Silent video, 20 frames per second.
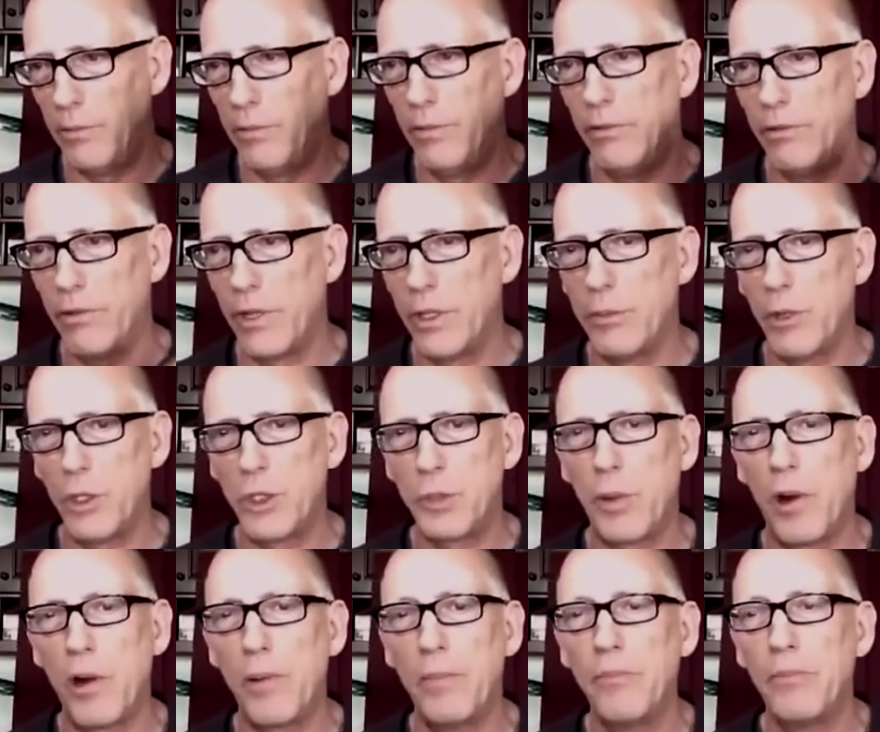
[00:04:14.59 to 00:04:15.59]
for the most
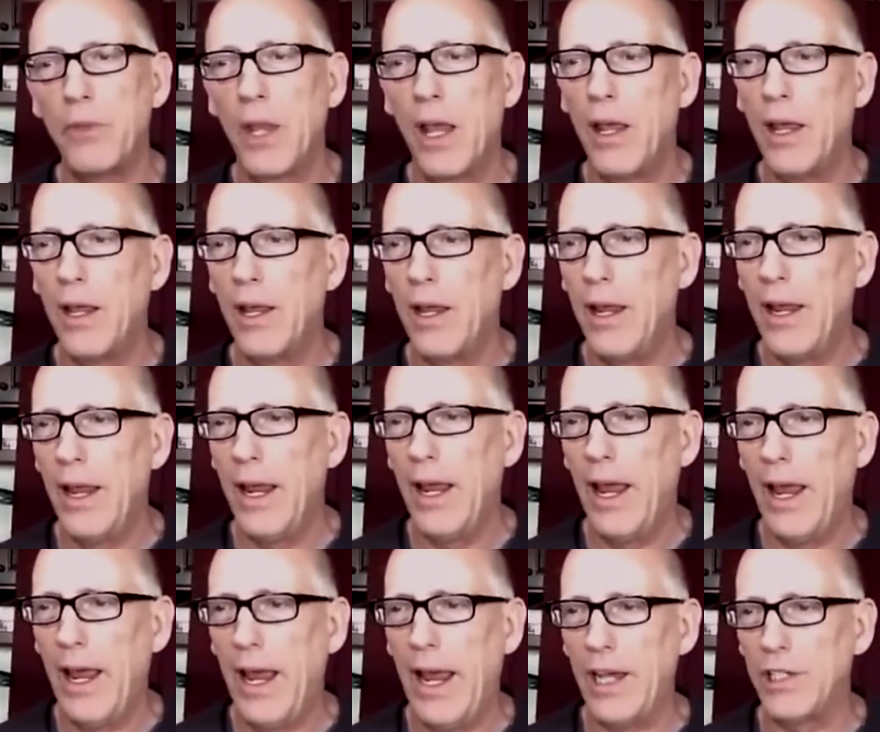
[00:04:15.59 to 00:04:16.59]
part,
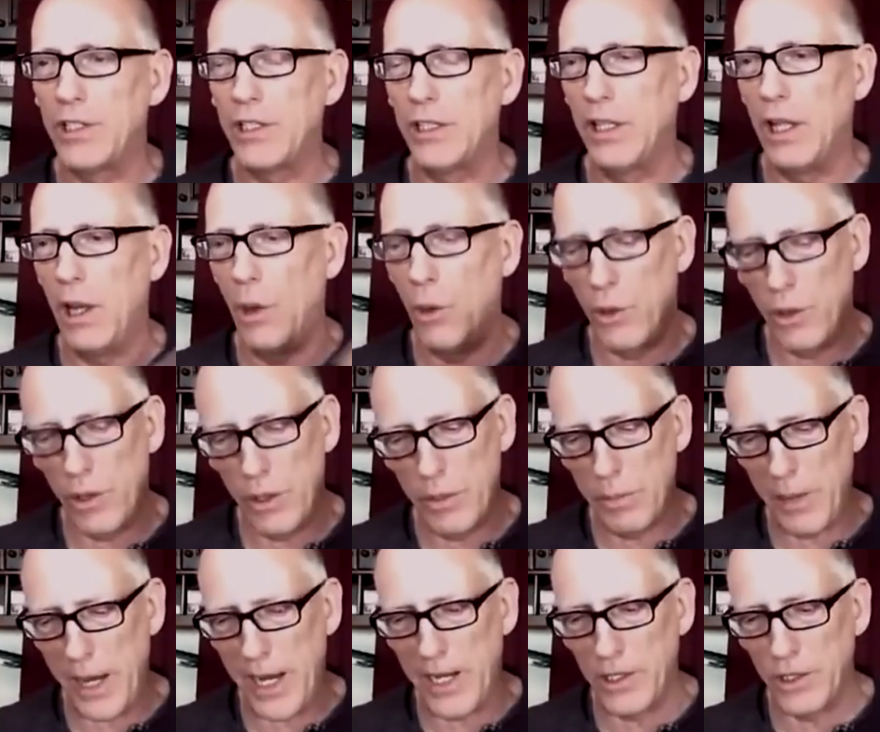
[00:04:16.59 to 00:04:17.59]
has lowered
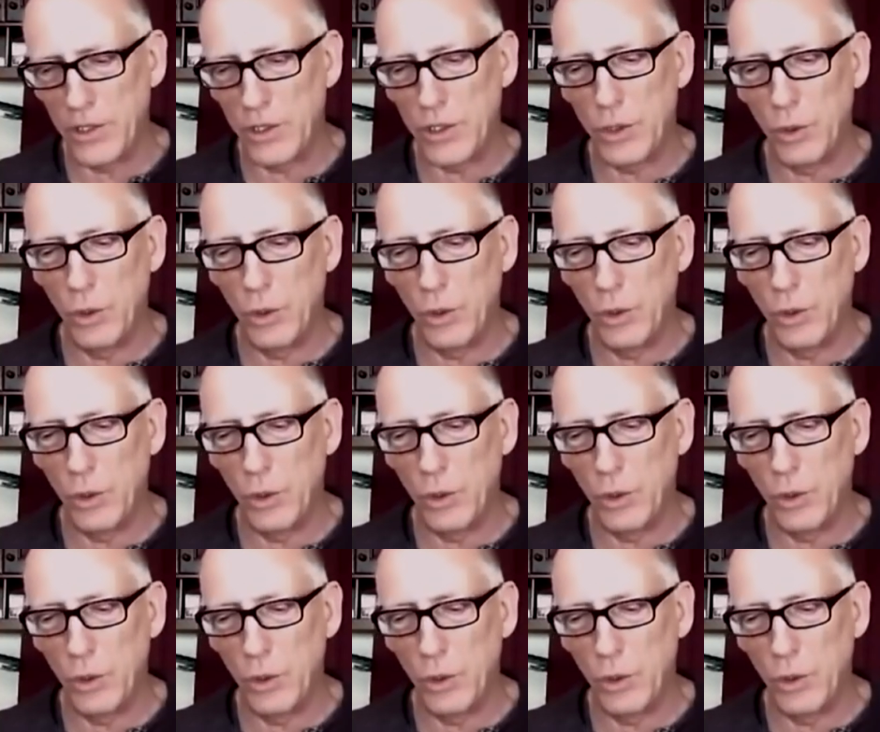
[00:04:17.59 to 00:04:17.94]
men's